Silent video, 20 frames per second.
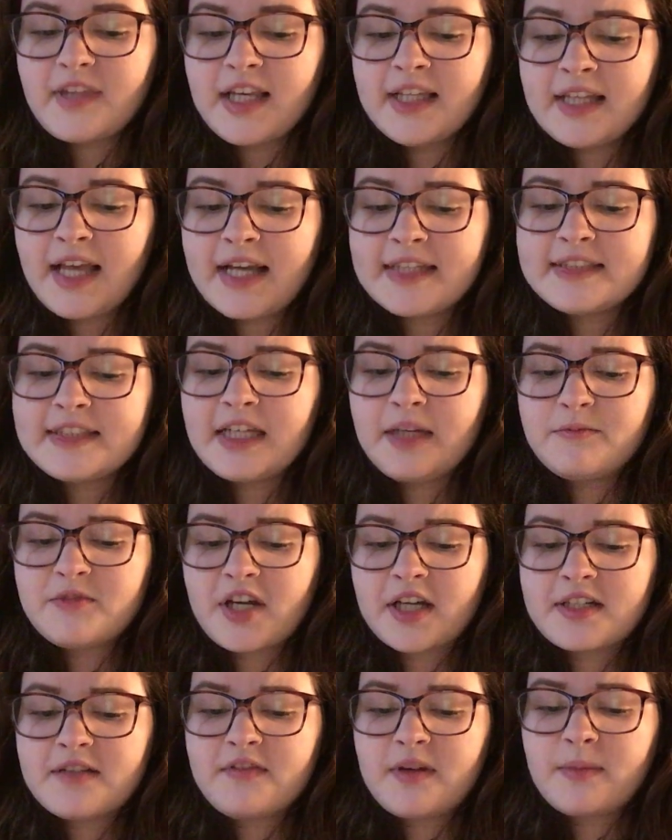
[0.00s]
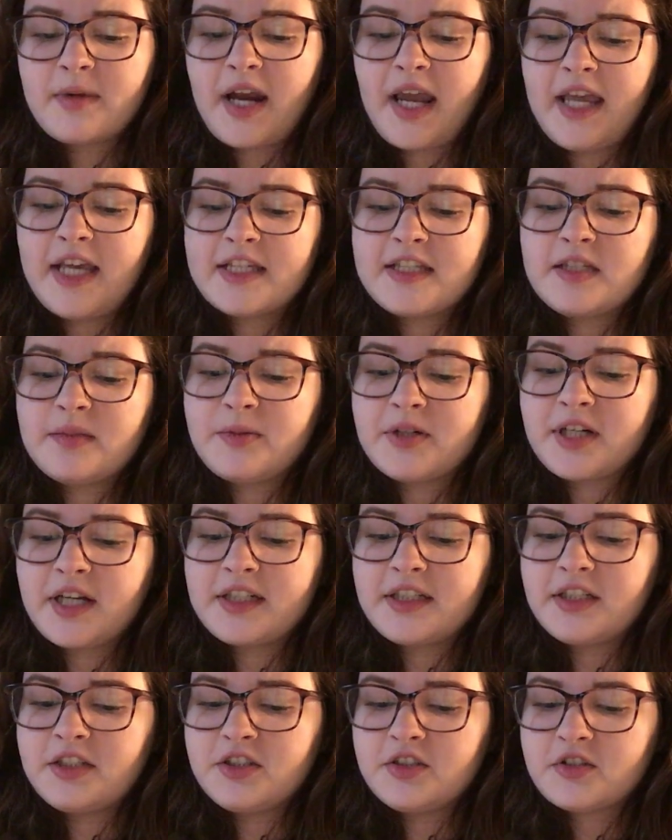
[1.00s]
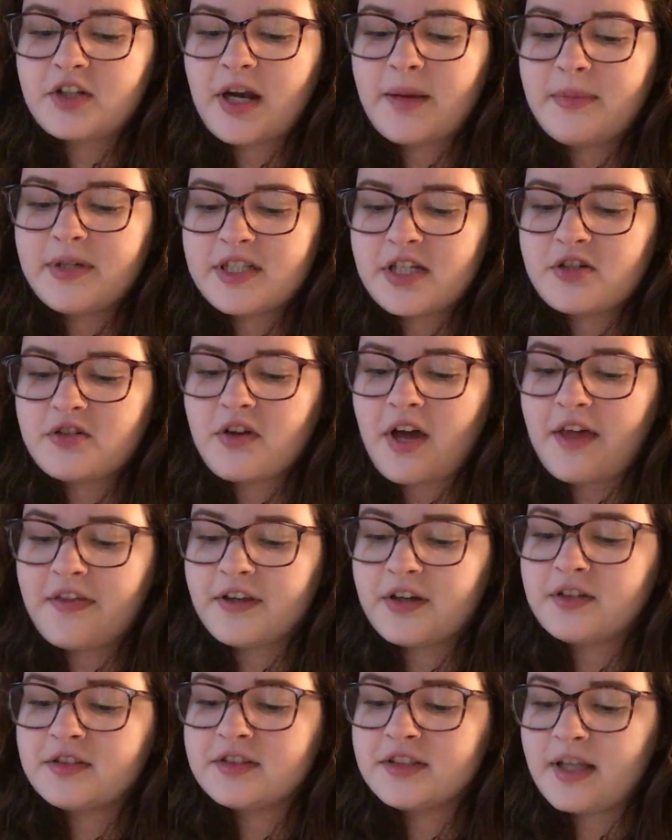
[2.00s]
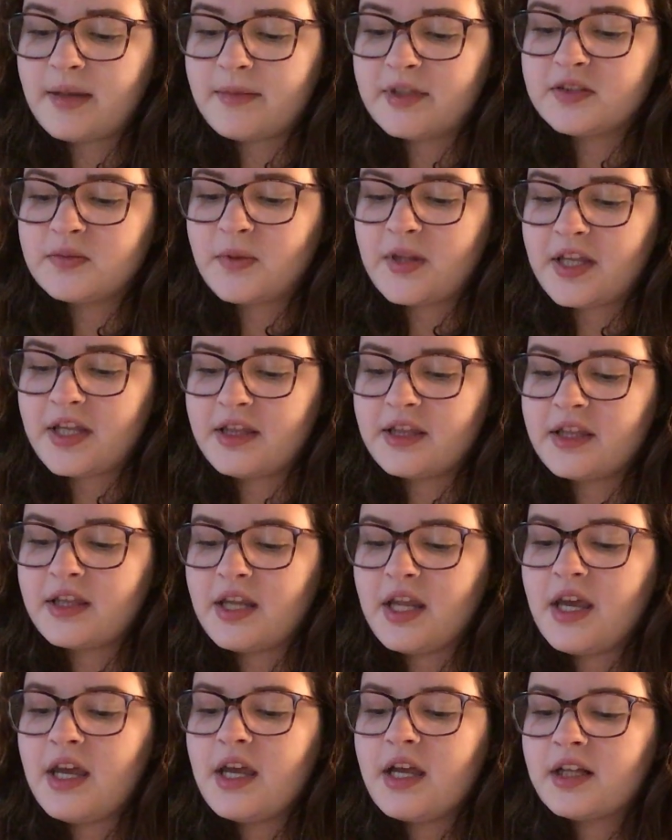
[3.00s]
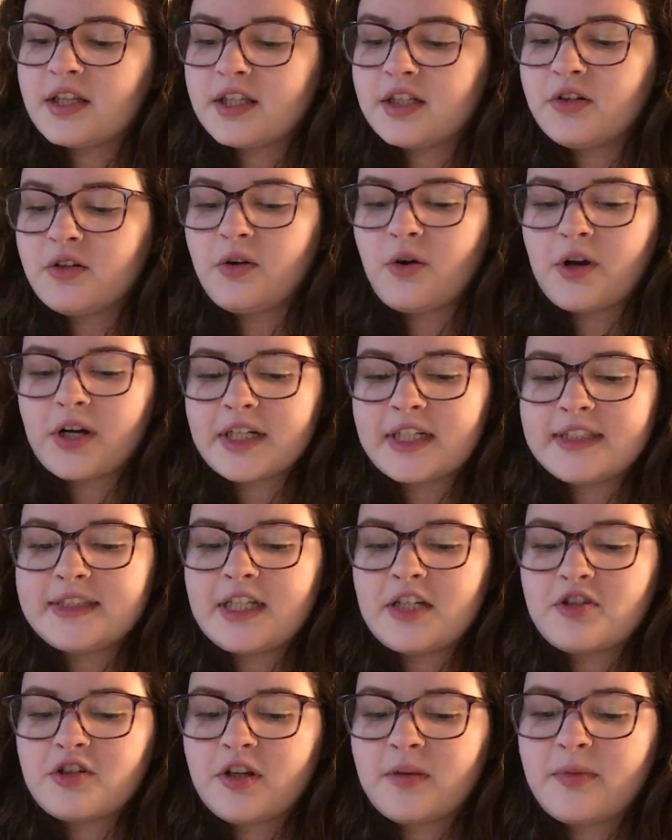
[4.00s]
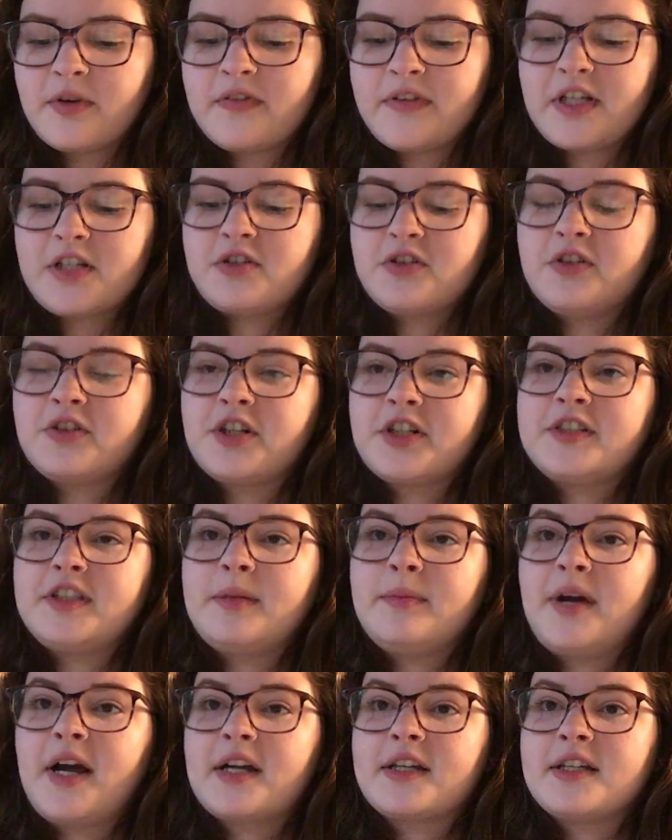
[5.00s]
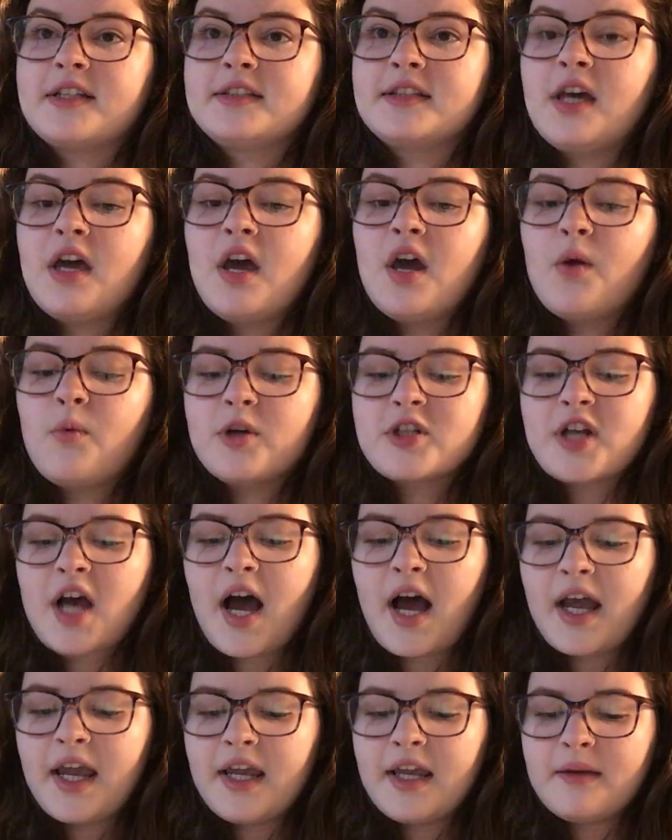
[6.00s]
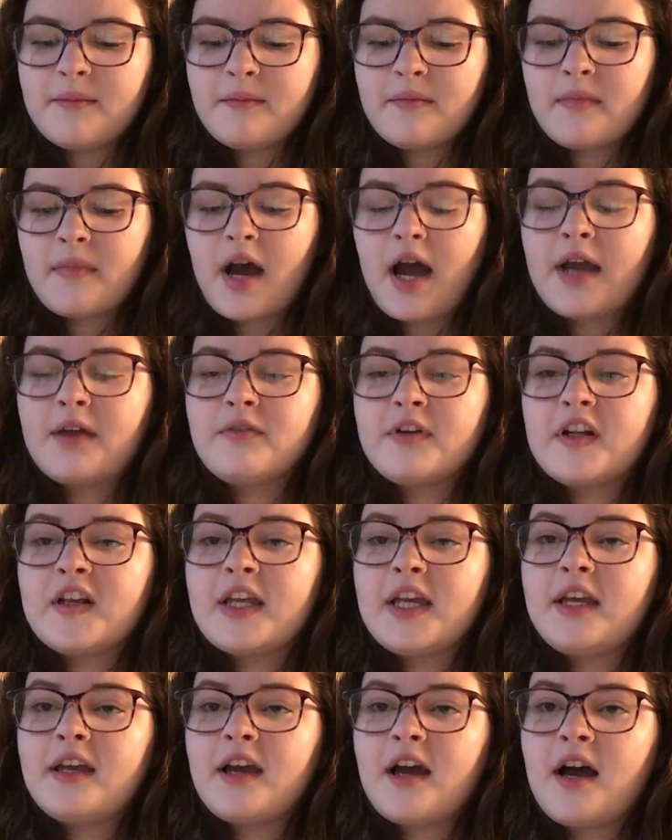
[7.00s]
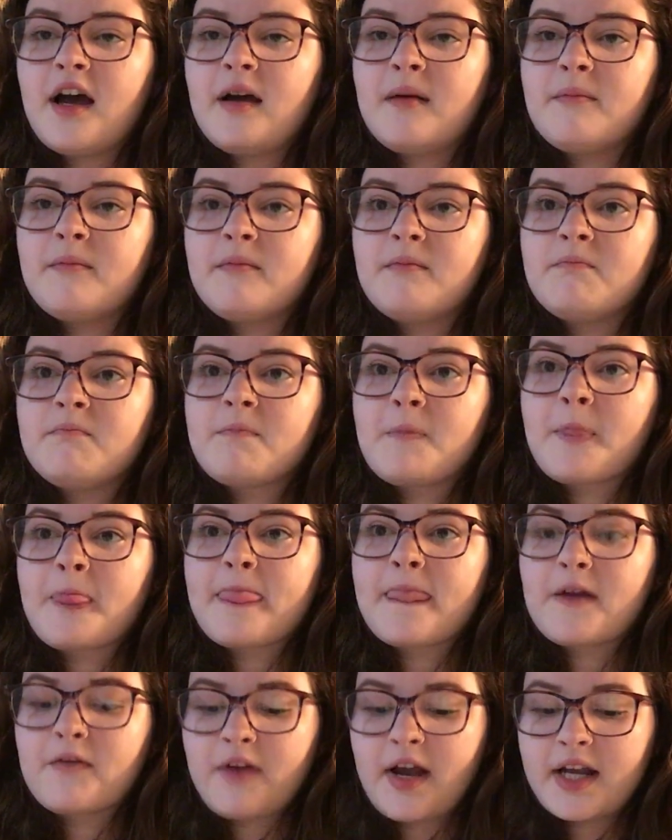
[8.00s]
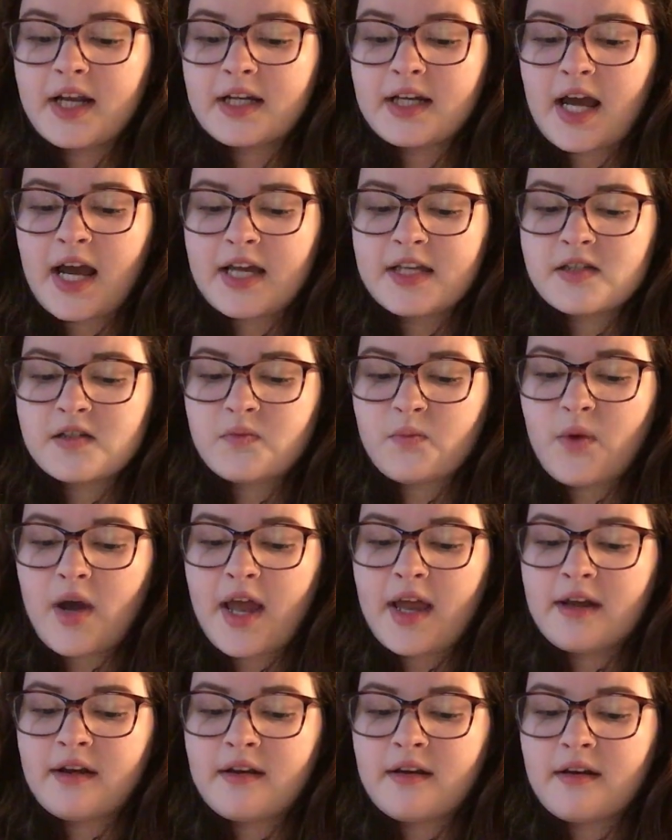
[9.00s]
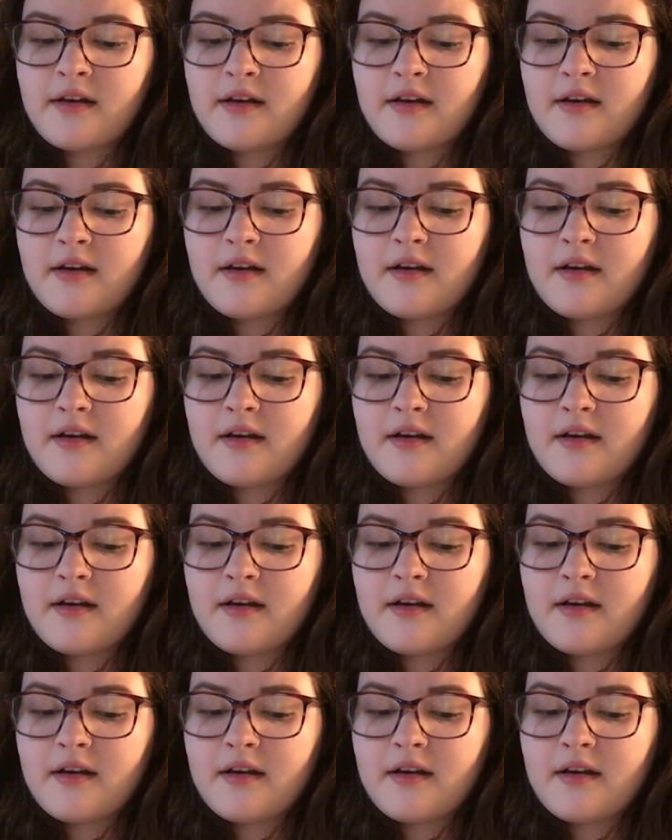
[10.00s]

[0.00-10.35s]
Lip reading: And lastly, objective number 8 is to predict and describe potential ethical dilemmas within clinical, organizational, and professional nursing practice, which I really recognized when,